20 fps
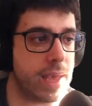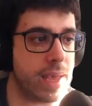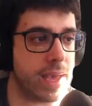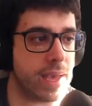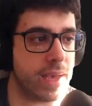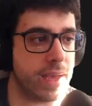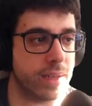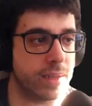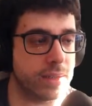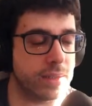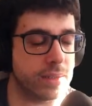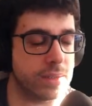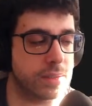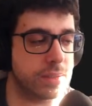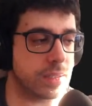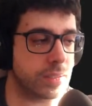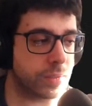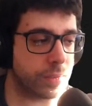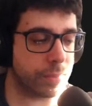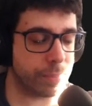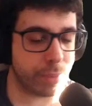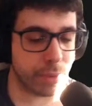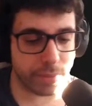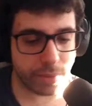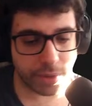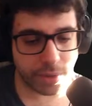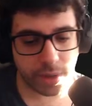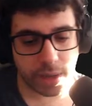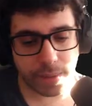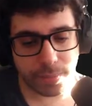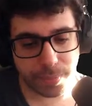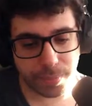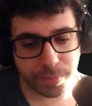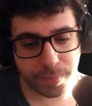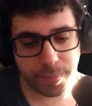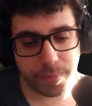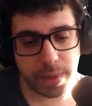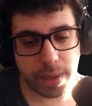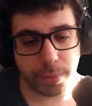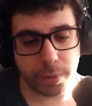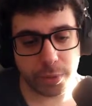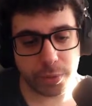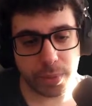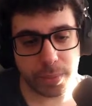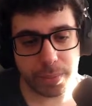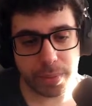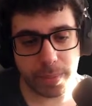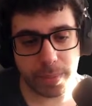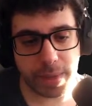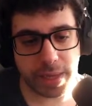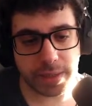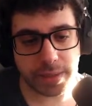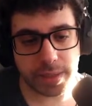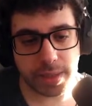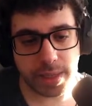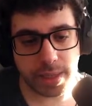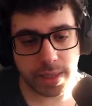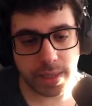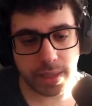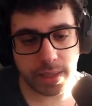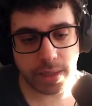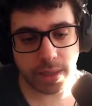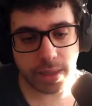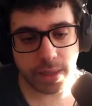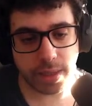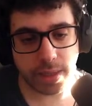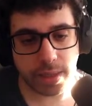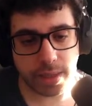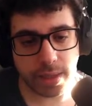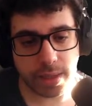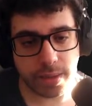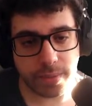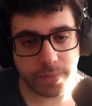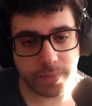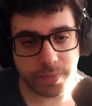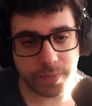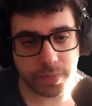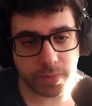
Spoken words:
And at some point we're gonna be able to implement the